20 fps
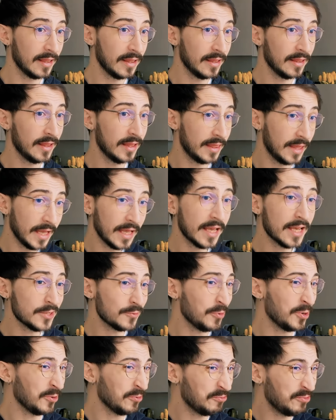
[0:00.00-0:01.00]
The thing is,
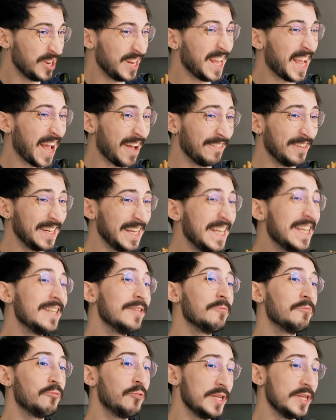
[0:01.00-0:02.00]
we don't really have a
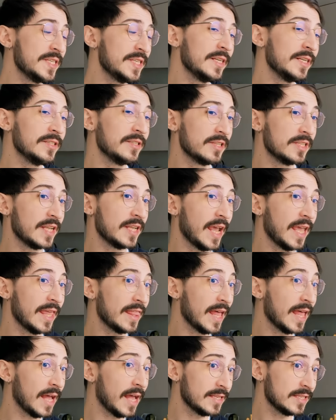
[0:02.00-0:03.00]
legal precedent to say
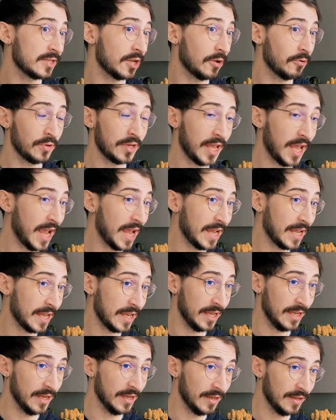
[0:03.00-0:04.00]
that's
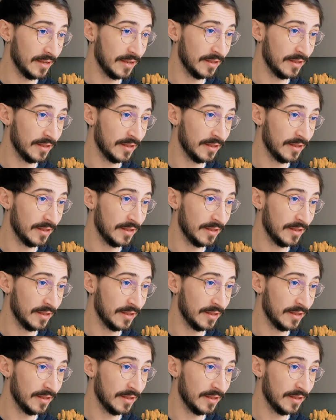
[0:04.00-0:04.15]
okay.